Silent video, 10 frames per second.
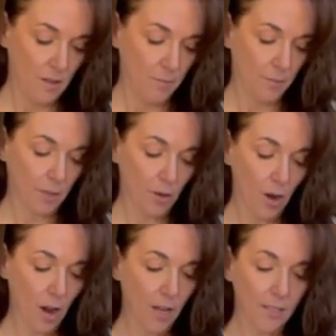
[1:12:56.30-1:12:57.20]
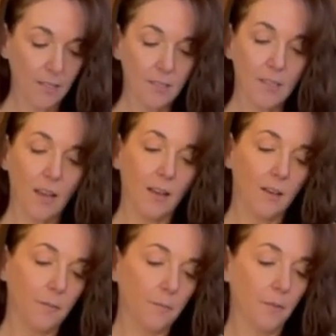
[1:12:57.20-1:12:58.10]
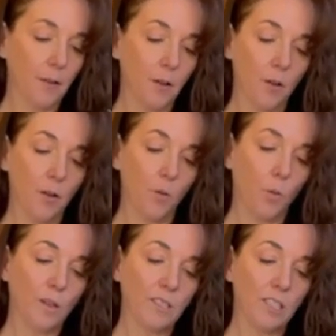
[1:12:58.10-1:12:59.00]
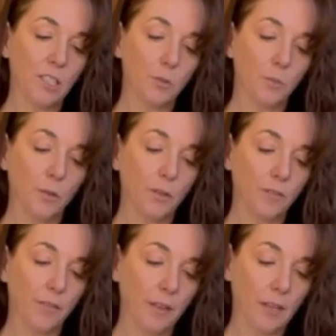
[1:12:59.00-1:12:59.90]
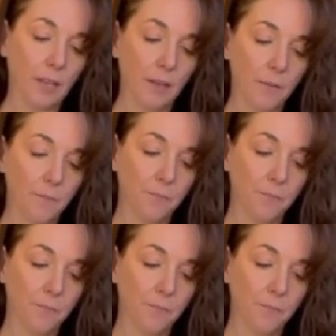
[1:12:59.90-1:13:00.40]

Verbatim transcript: macrons, um, one teaspoon of filling.